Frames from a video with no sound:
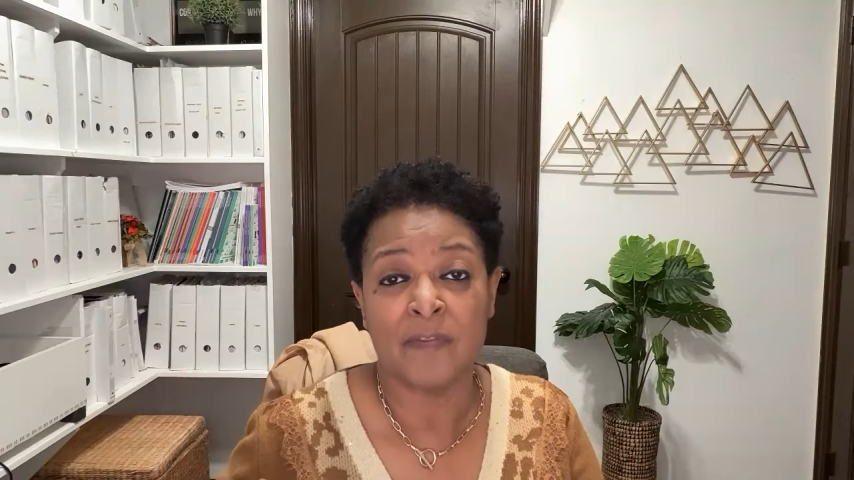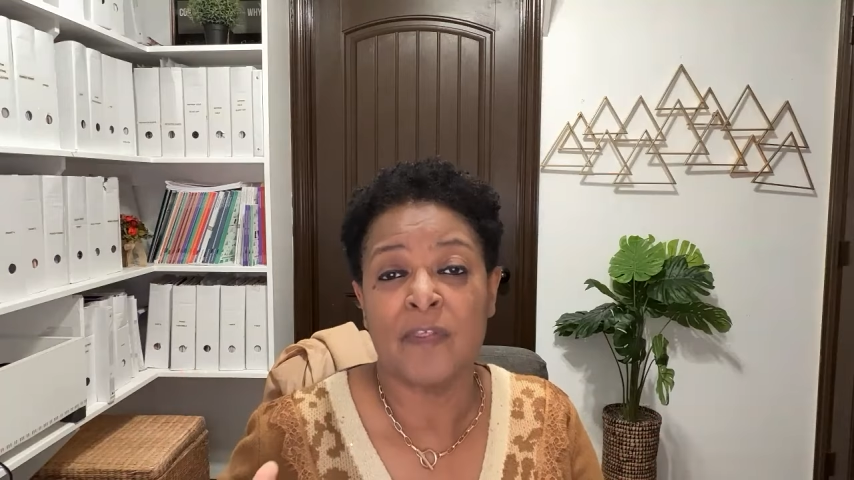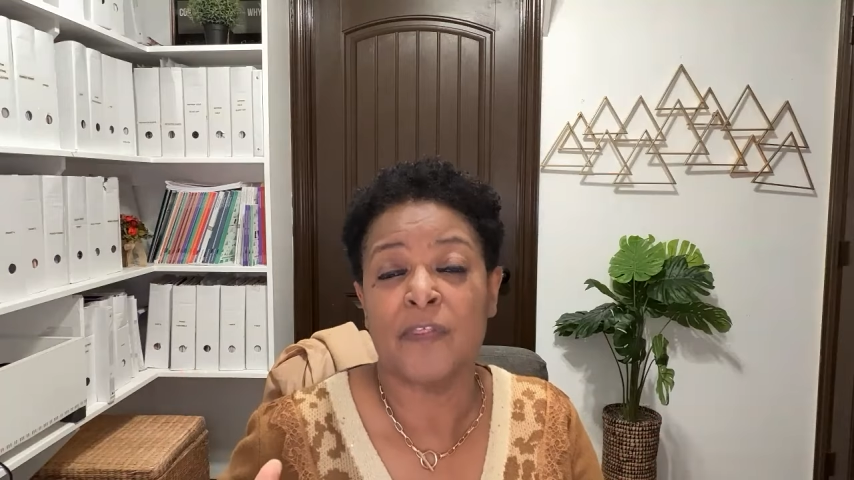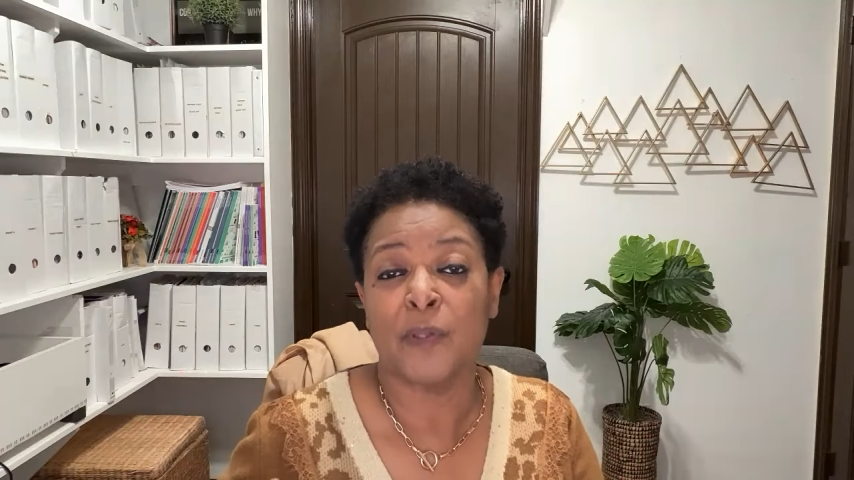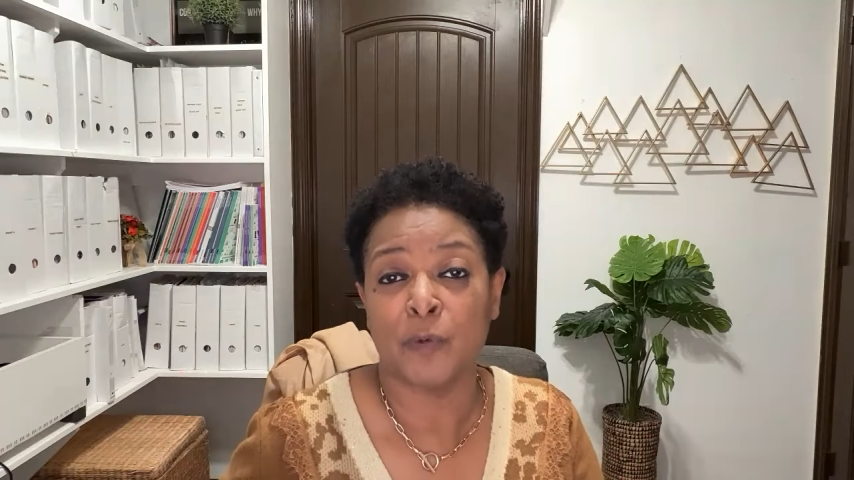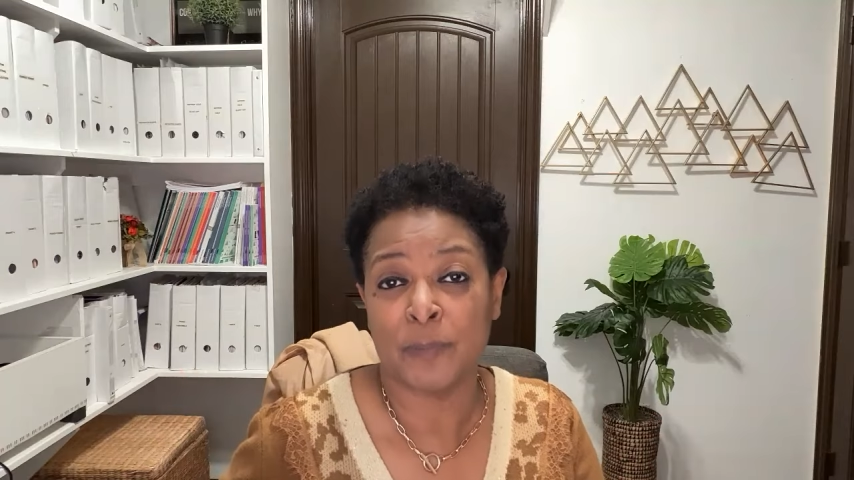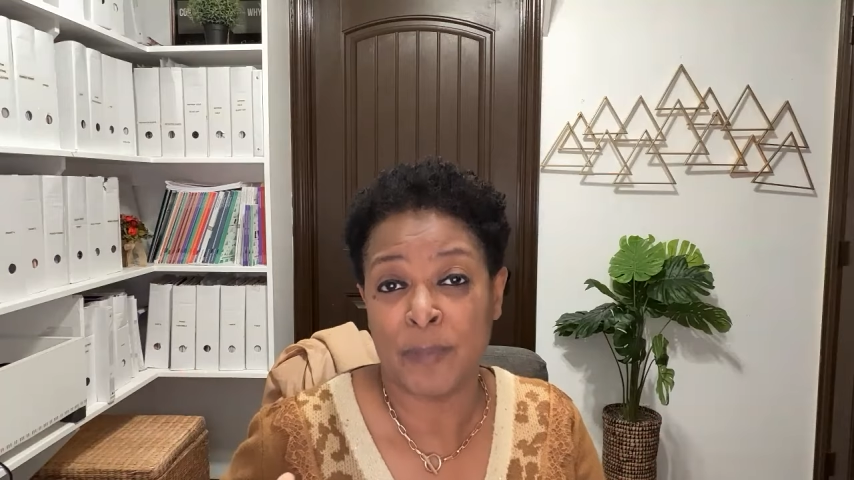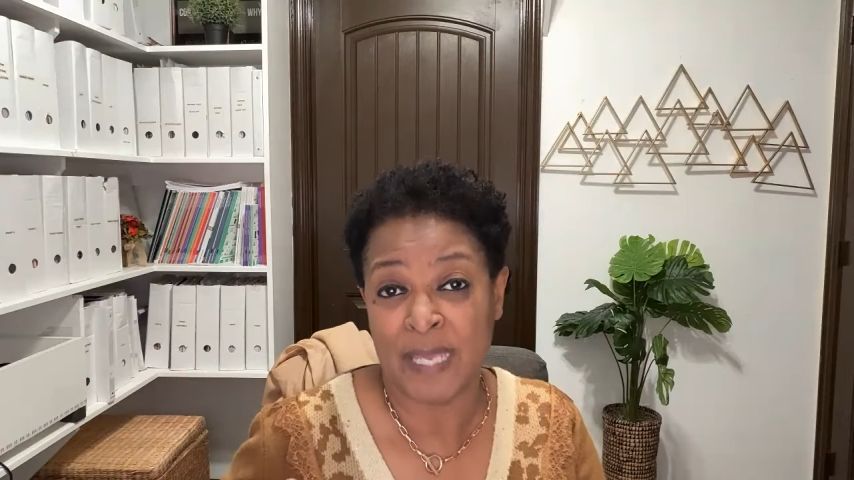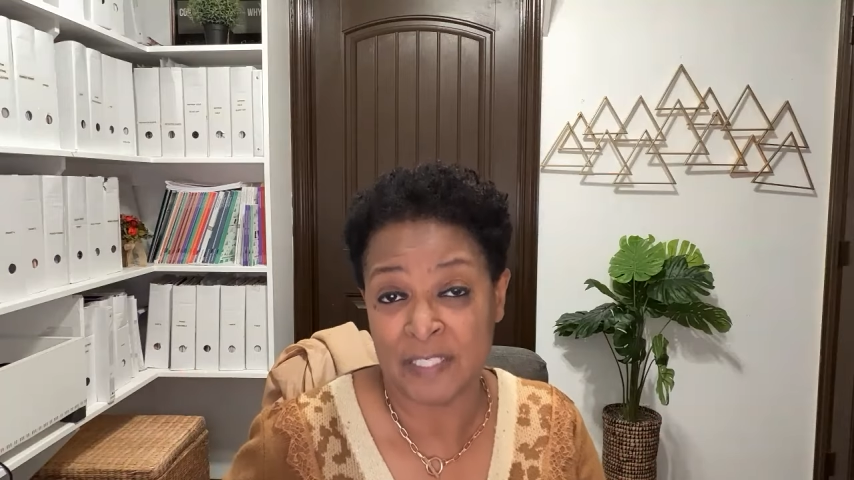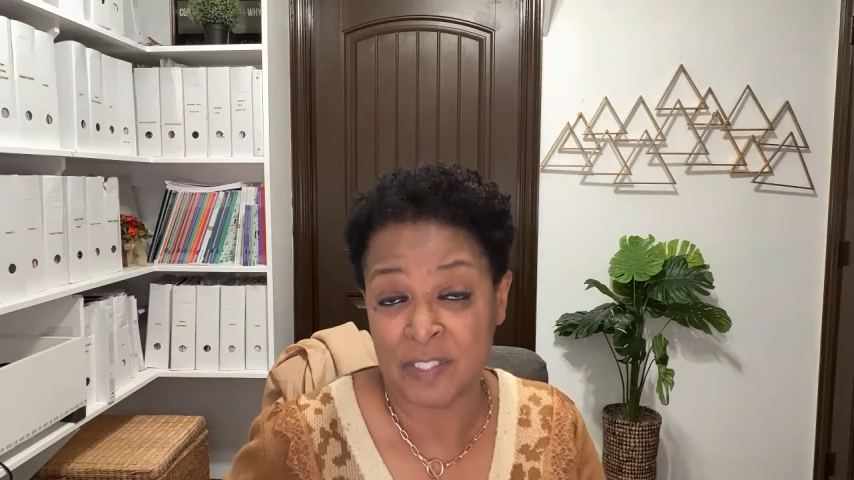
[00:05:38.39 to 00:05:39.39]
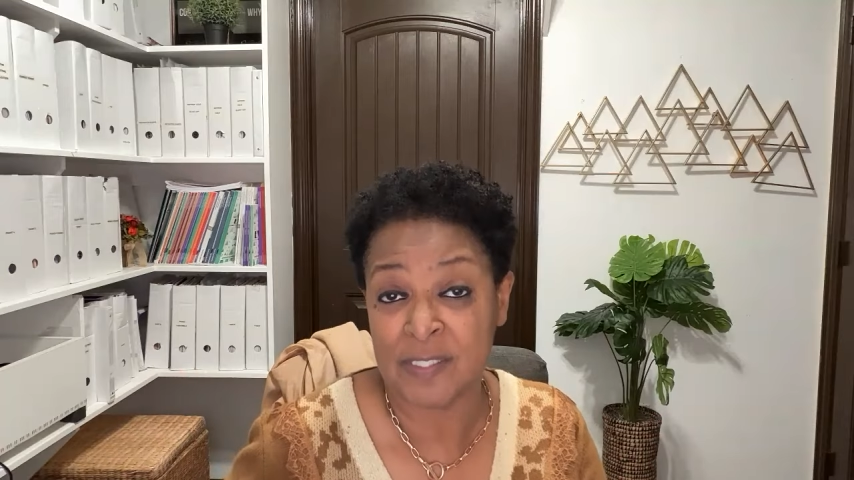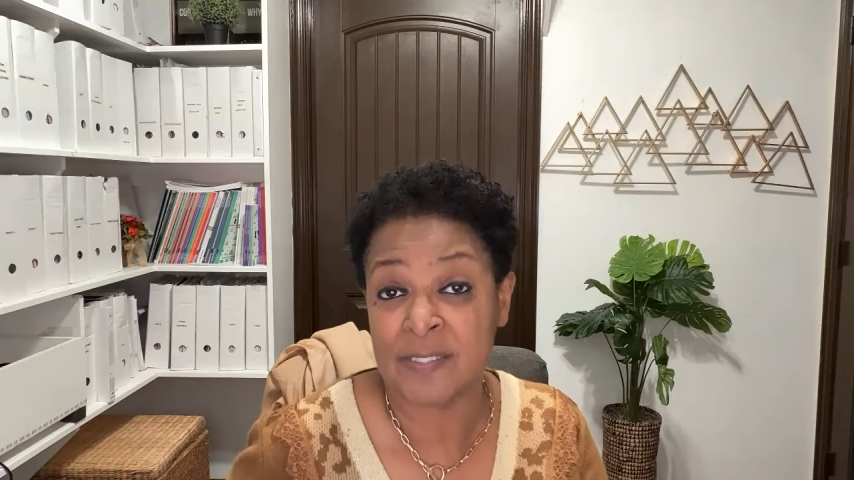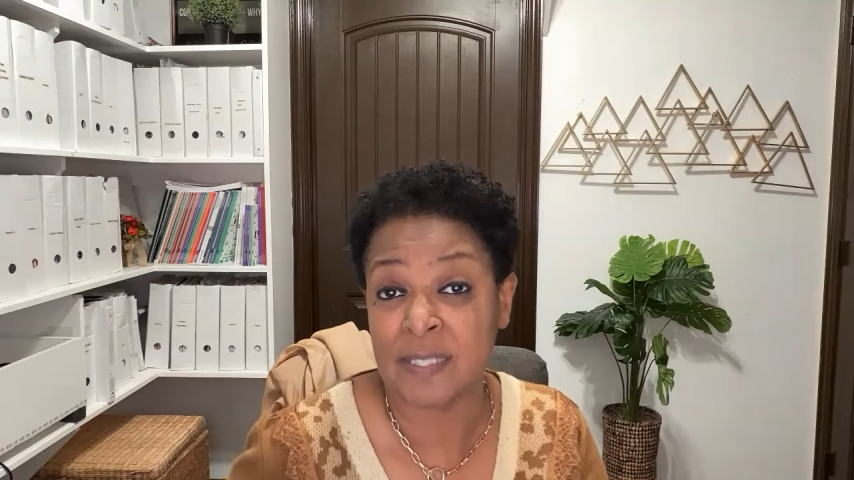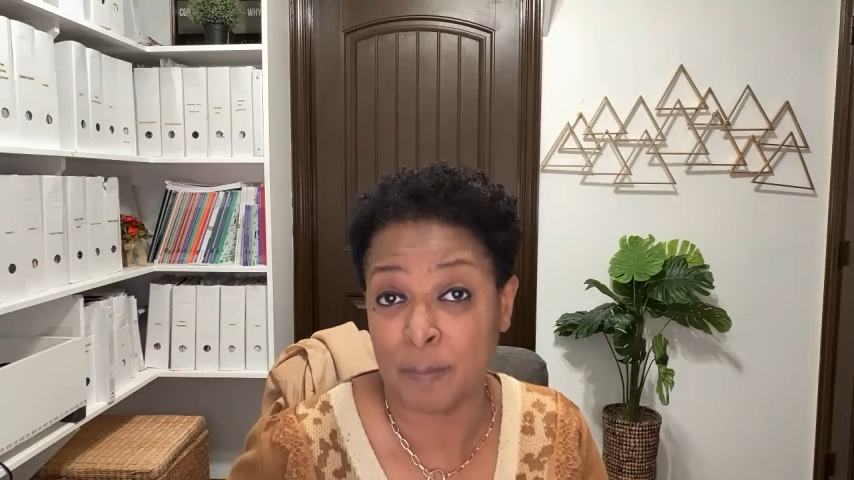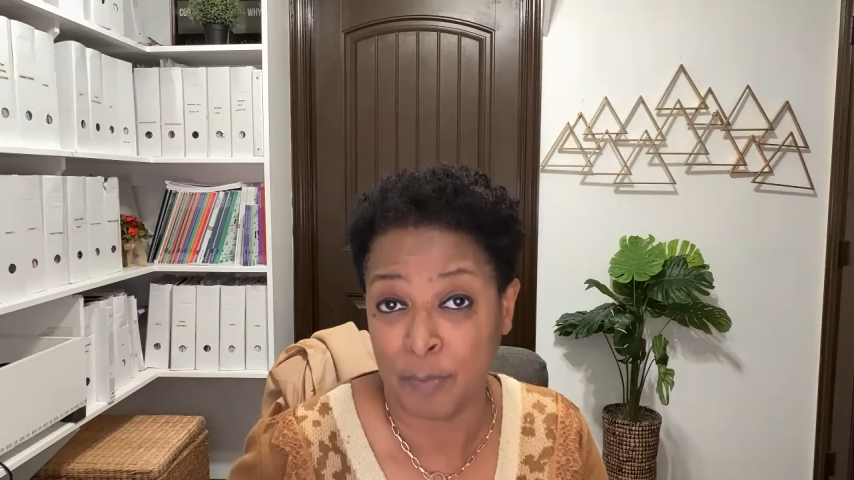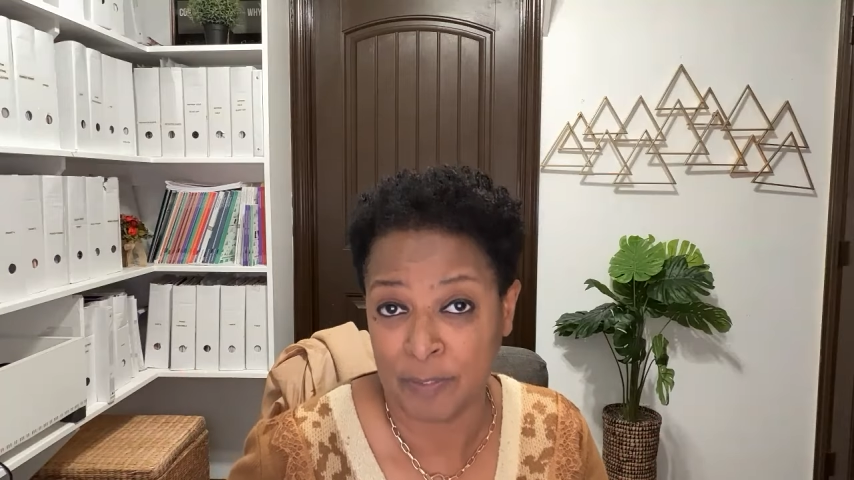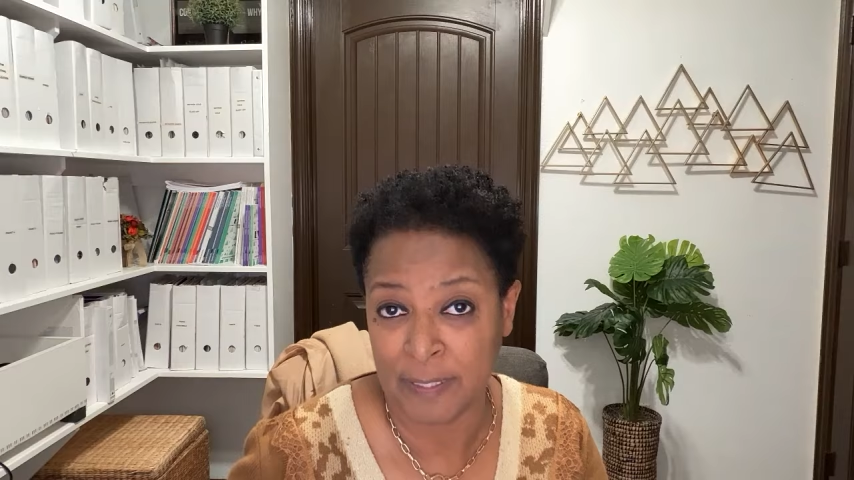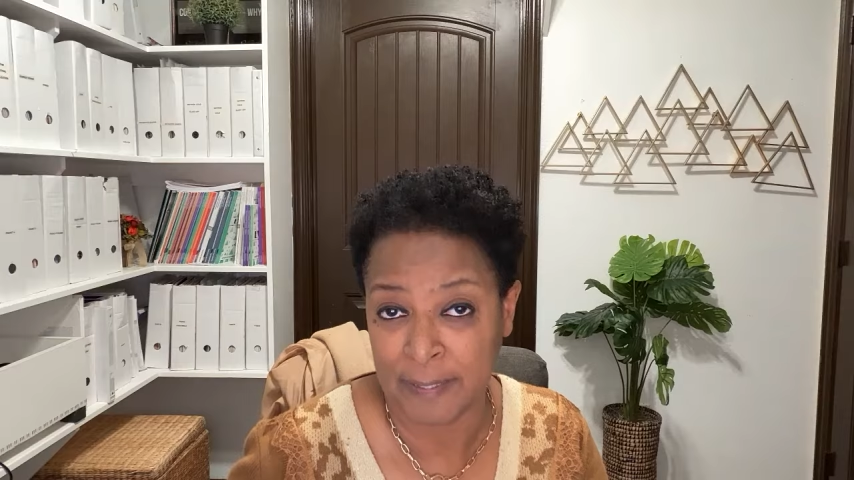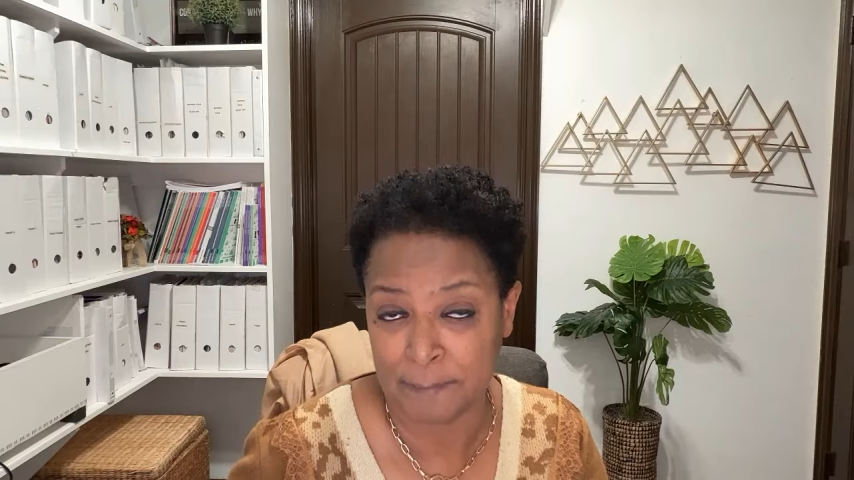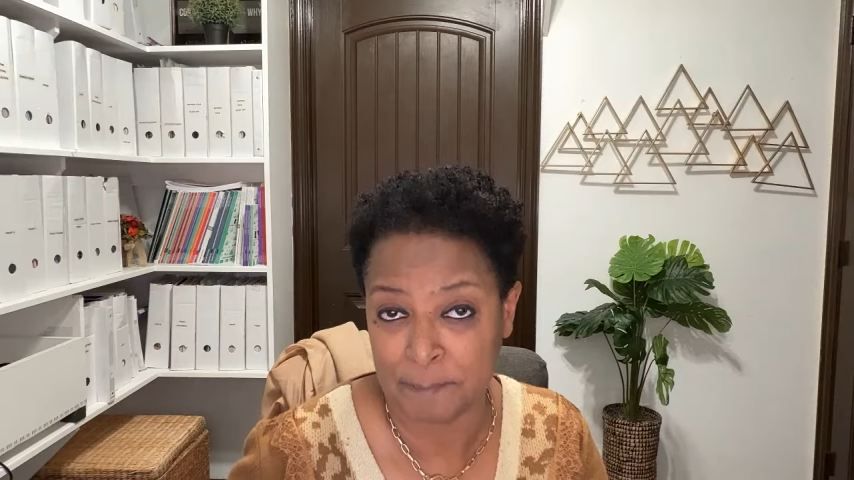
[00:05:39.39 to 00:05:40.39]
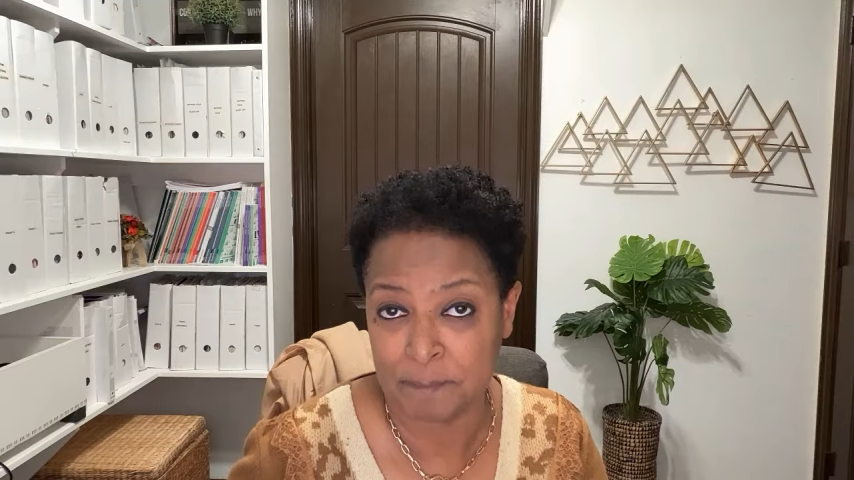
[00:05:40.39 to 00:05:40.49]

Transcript: the theory pages separately.